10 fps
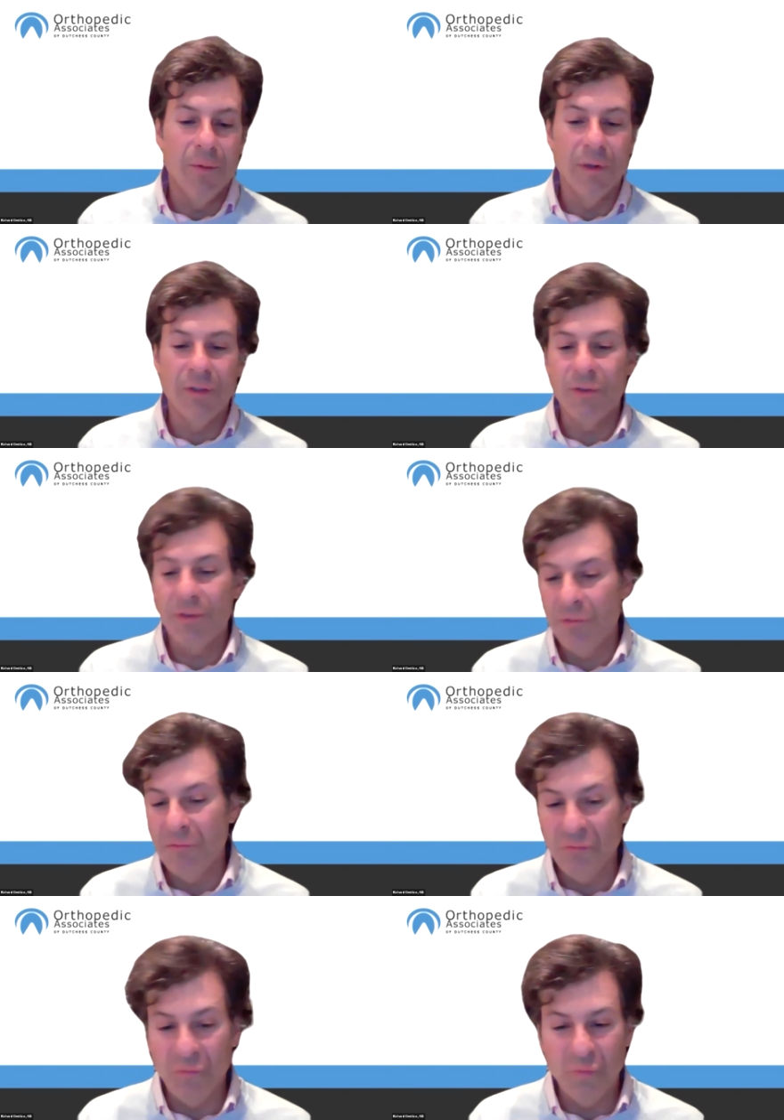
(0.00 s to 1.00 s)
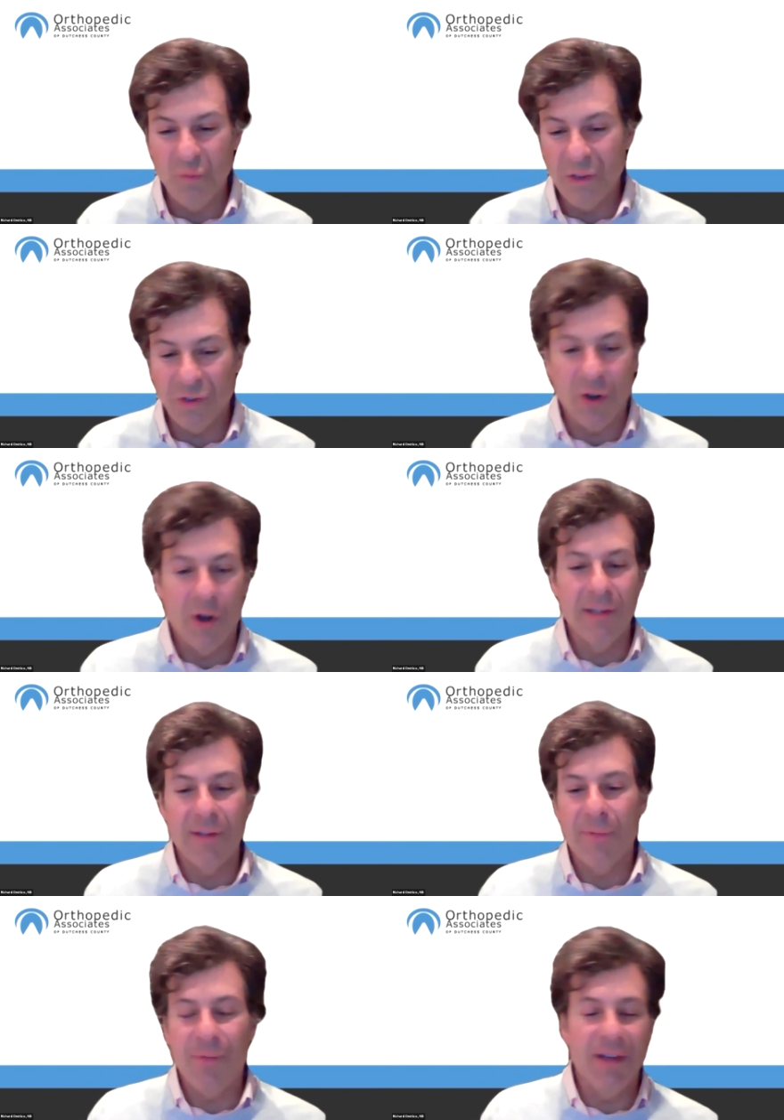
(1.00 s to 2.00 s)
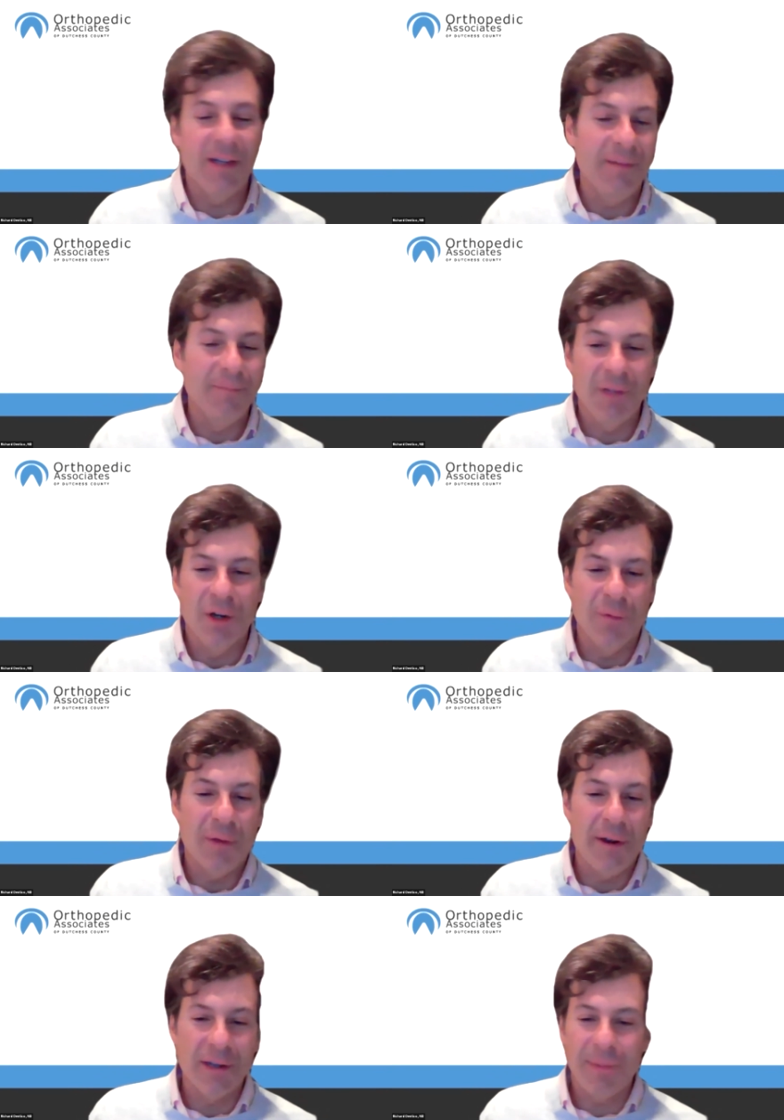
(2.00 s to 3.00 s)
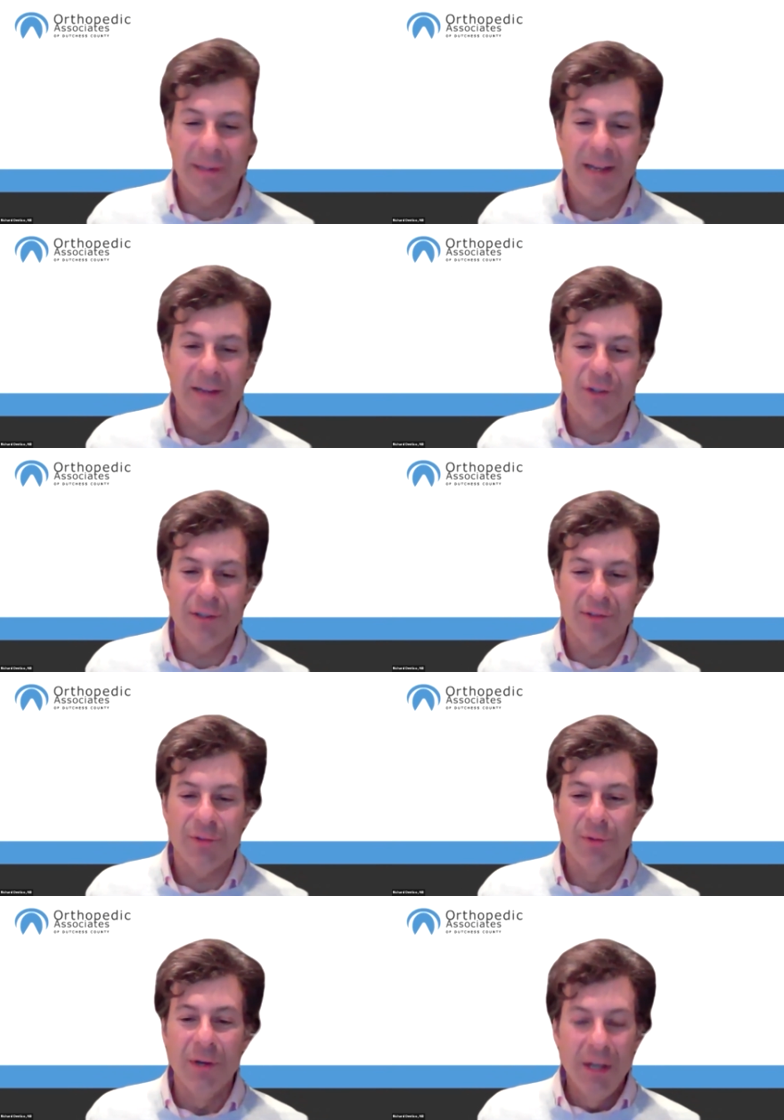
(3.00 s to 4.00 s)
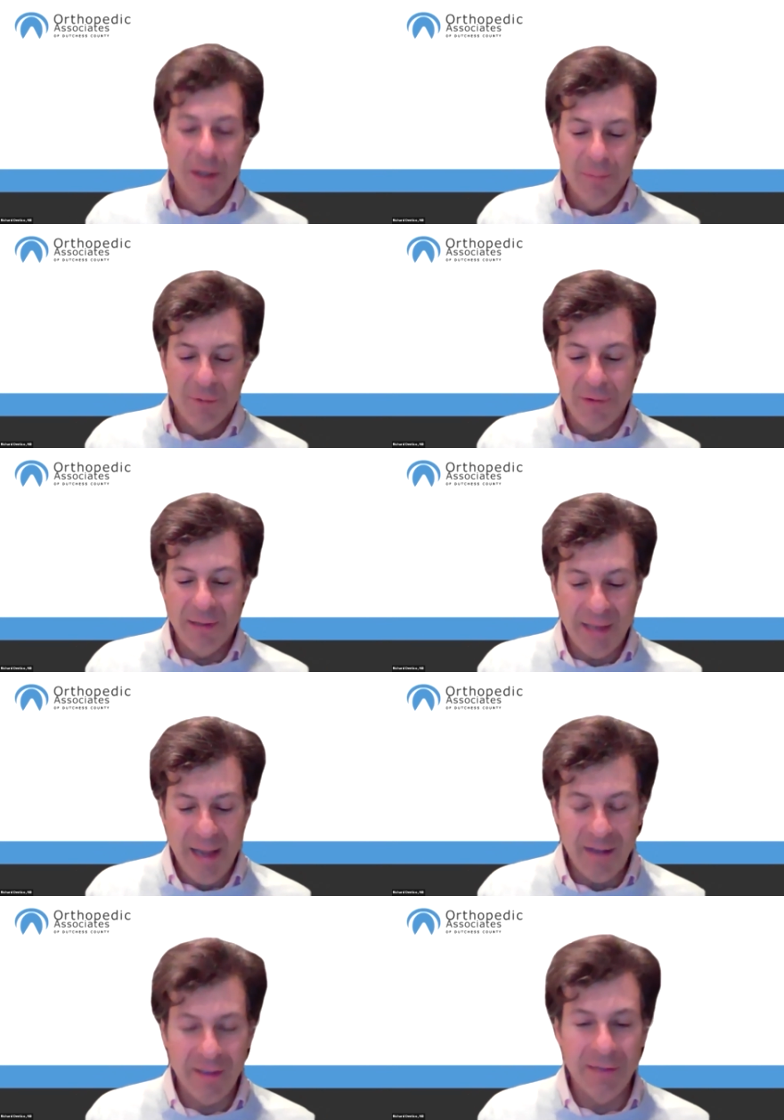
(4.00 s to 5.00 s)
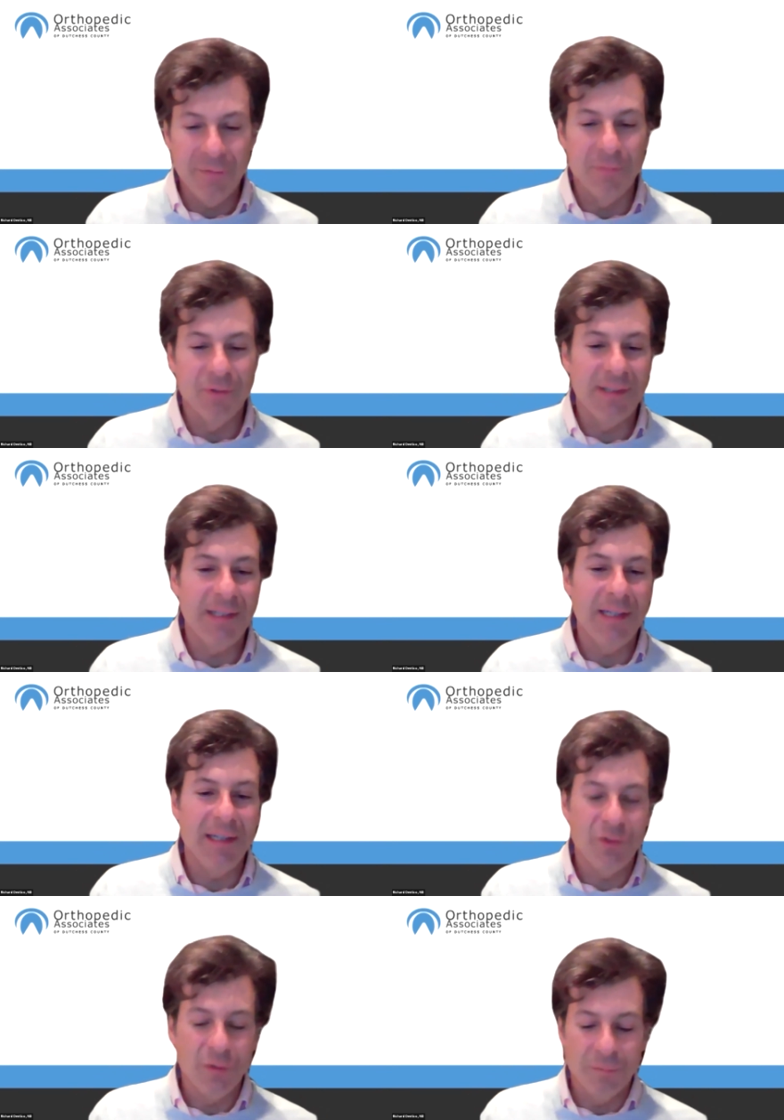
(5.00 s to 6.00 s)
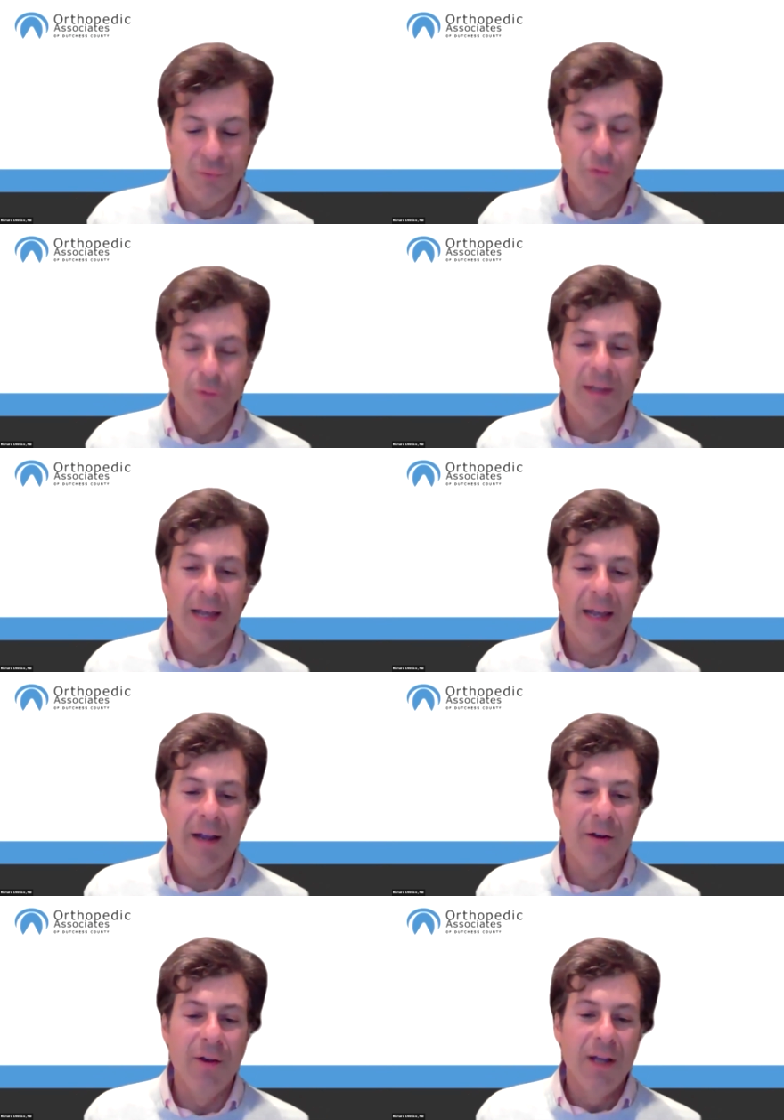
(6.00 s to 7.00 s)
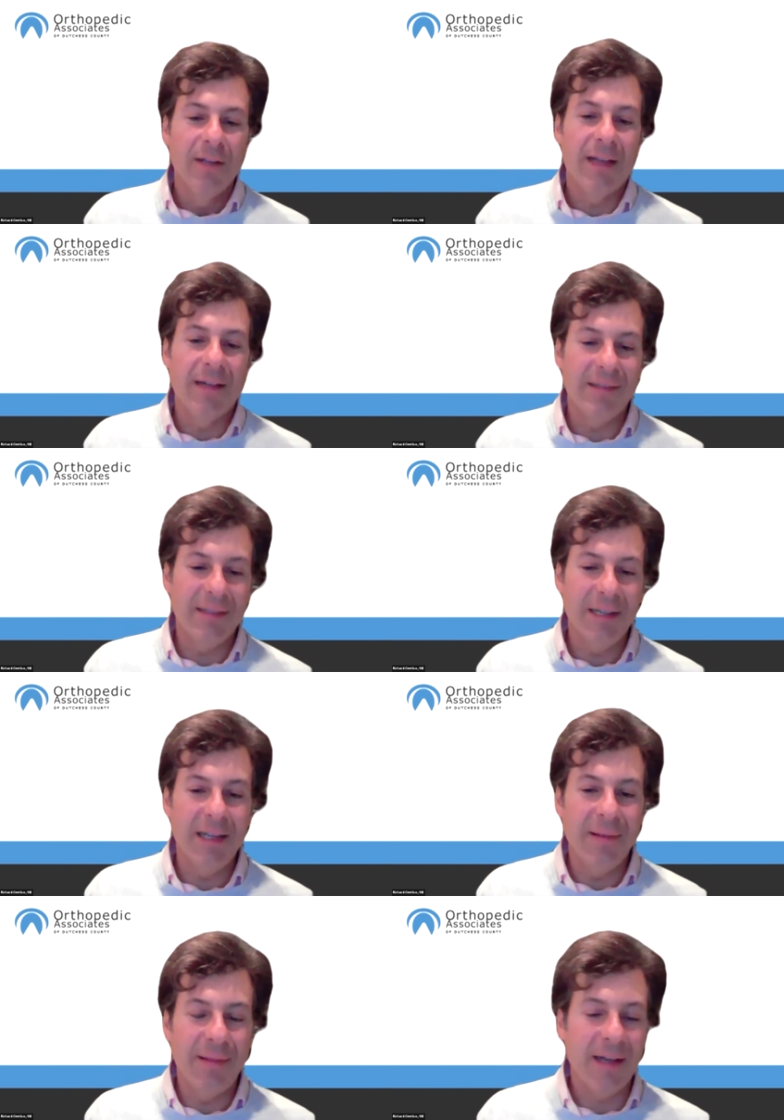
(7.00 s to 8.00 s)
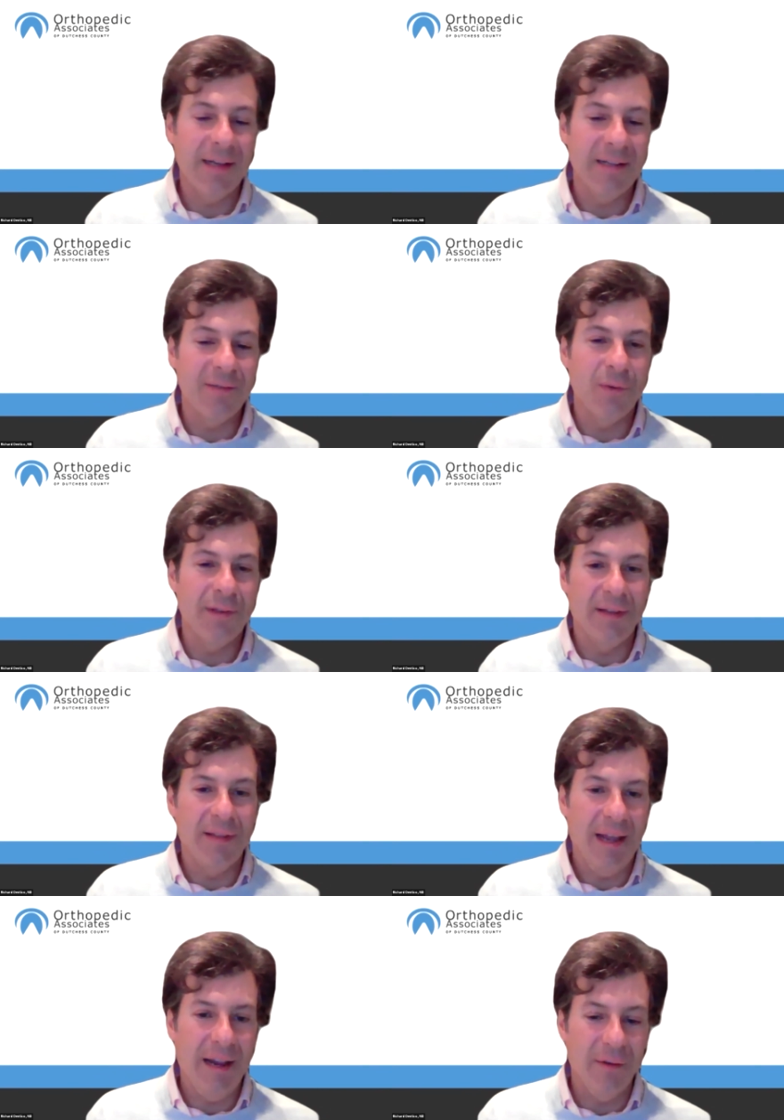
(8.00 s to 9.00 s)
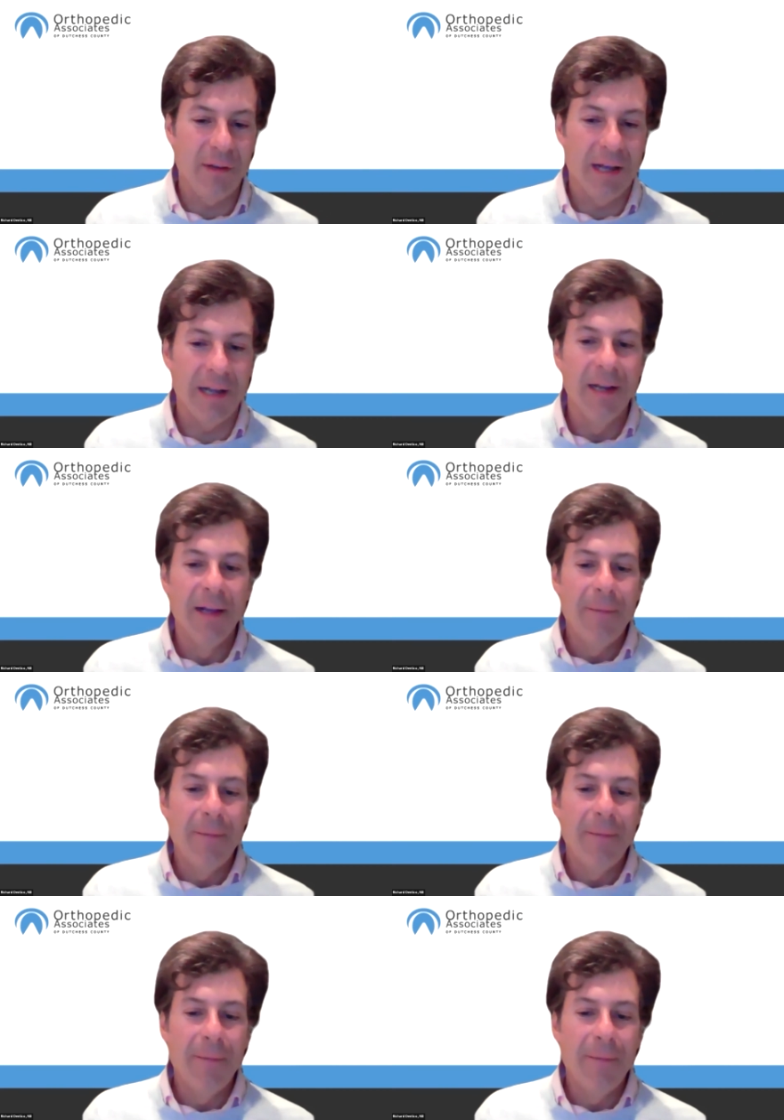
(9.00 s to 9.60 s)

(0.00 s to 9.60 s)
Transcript: which we're starting to feel, if our expectation is to prevent the hairline from receding, to improve the hair density and thickness within the hairline,